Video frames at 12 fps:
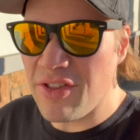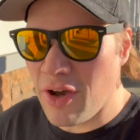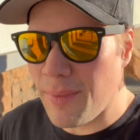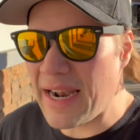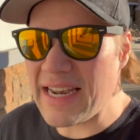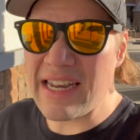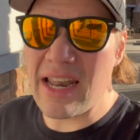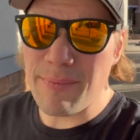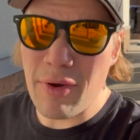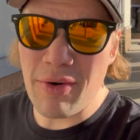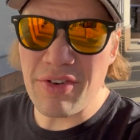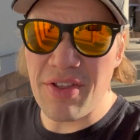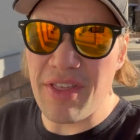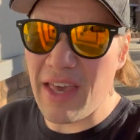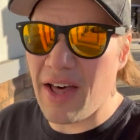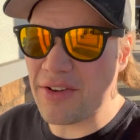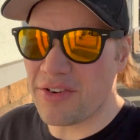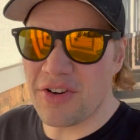though, but I ended up going to
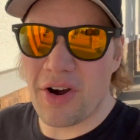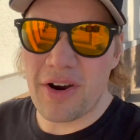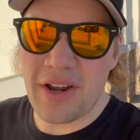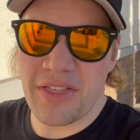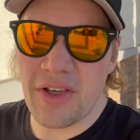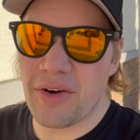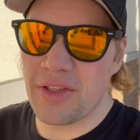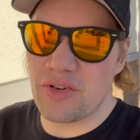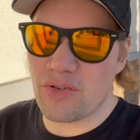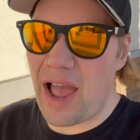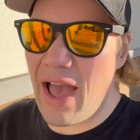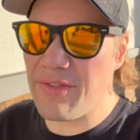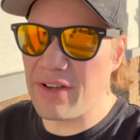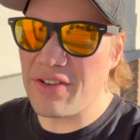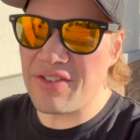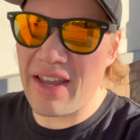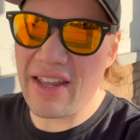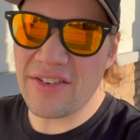the other Target though. The traffic
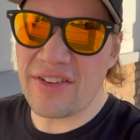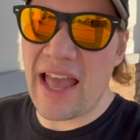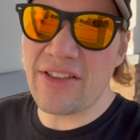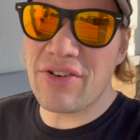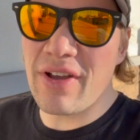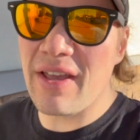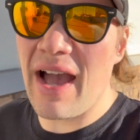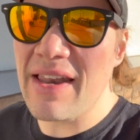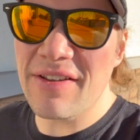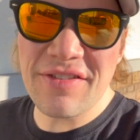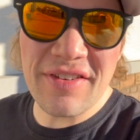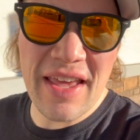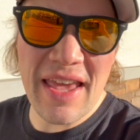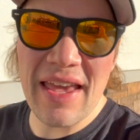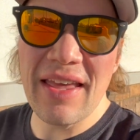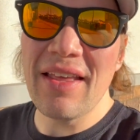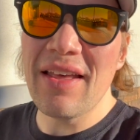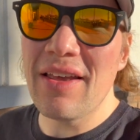is like intense. You can kind of
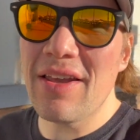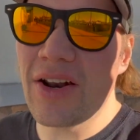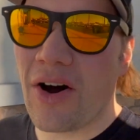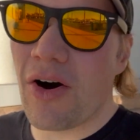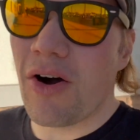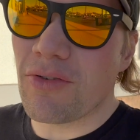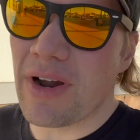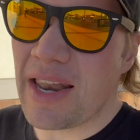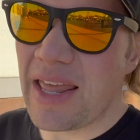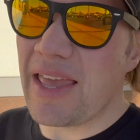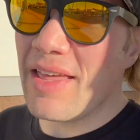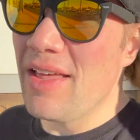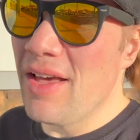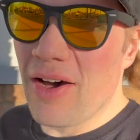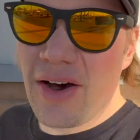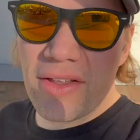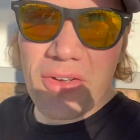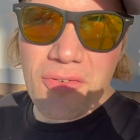see, you know, already
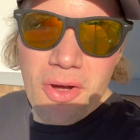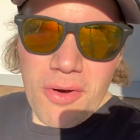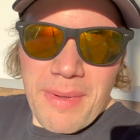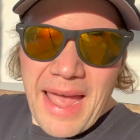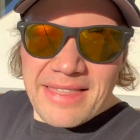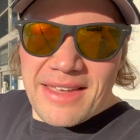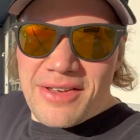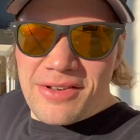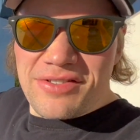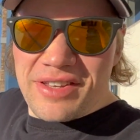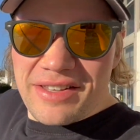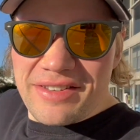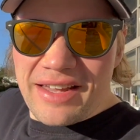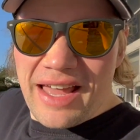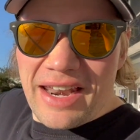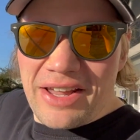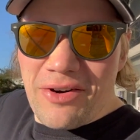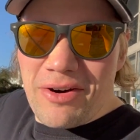on the road back there, you can see it's like
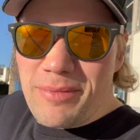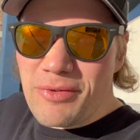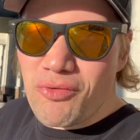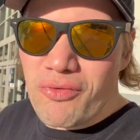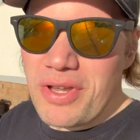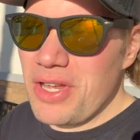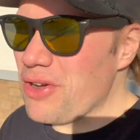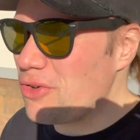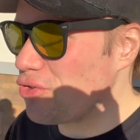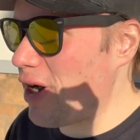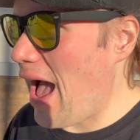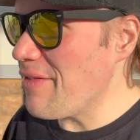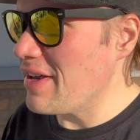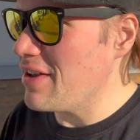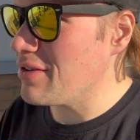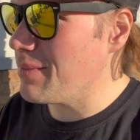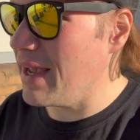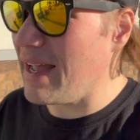kind of going with real traffic.
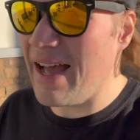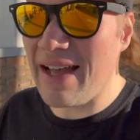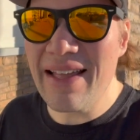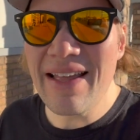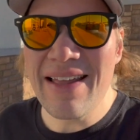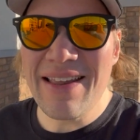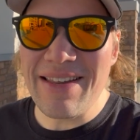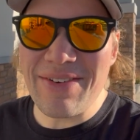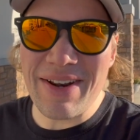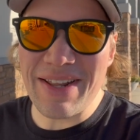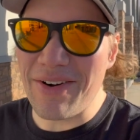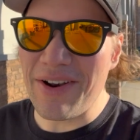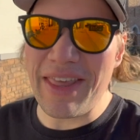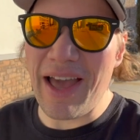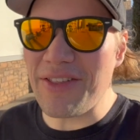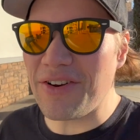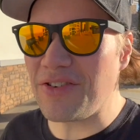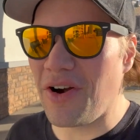So I'm like, didn't want to go to the
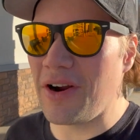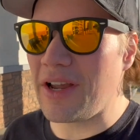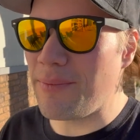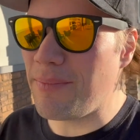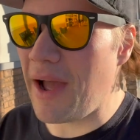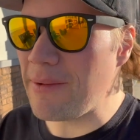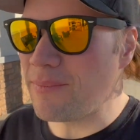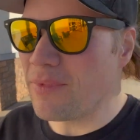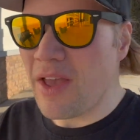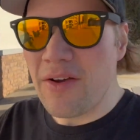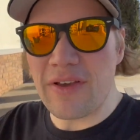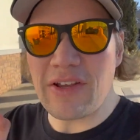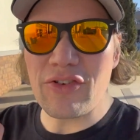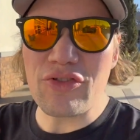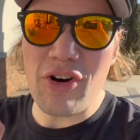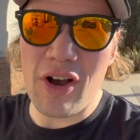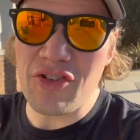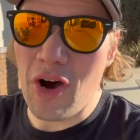other Target, but fingers
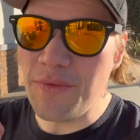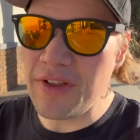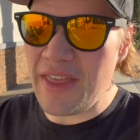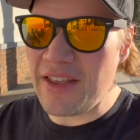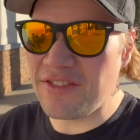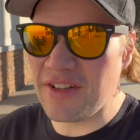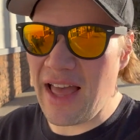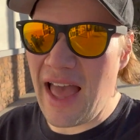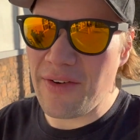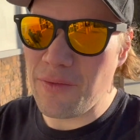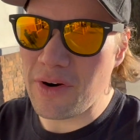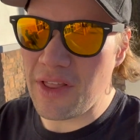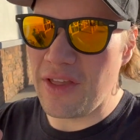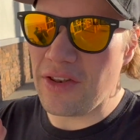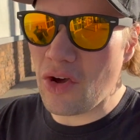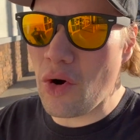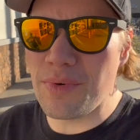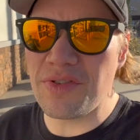crossed, hopefully they still have one of the
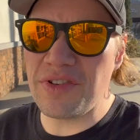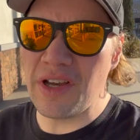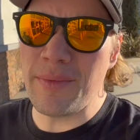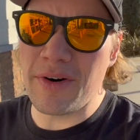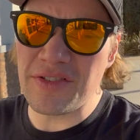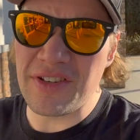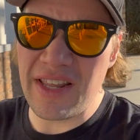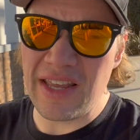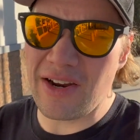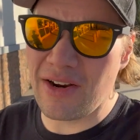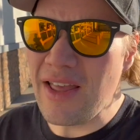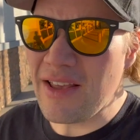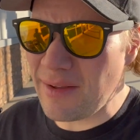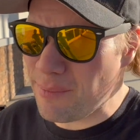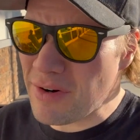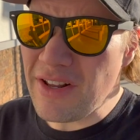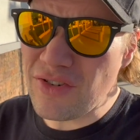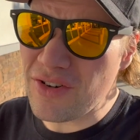Nope steelbooks in here, because I'm
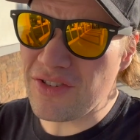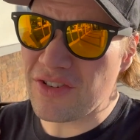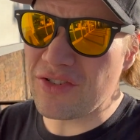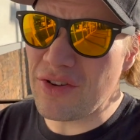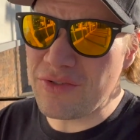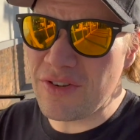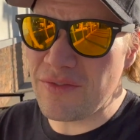pretty sure it's exclusive